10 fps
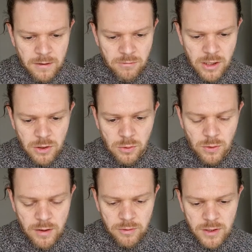Really cool
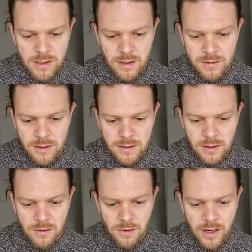level designs, these. I
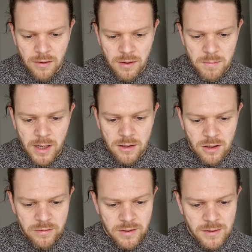don't know how they made
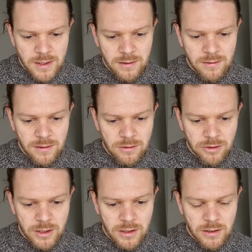half of these things. It's
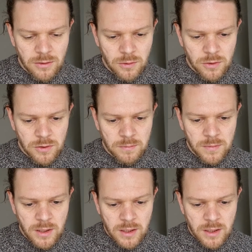really awesome.